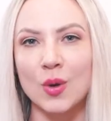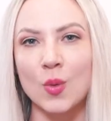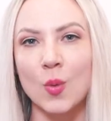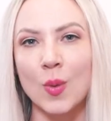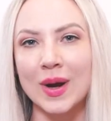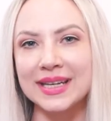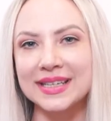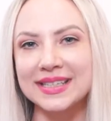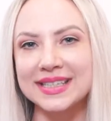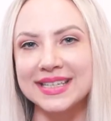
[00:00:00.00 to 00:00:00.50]

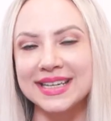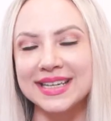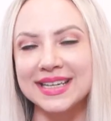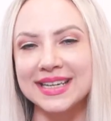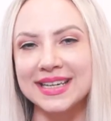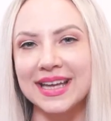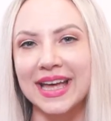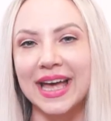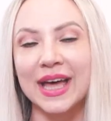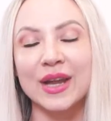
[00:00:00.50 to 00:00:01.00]
white
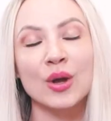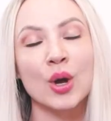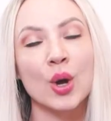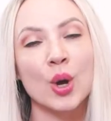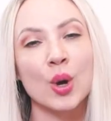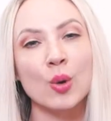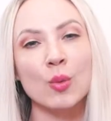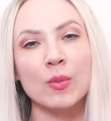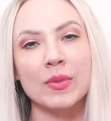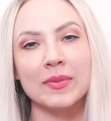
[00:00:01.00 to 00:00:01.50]
tea, and
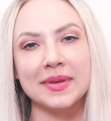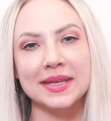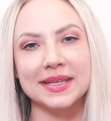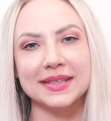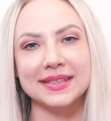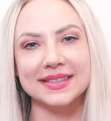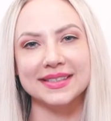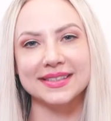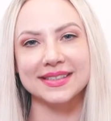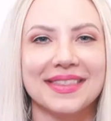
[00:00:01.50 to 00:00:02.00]
jojoba
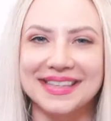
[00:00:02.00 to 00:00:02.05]
beads.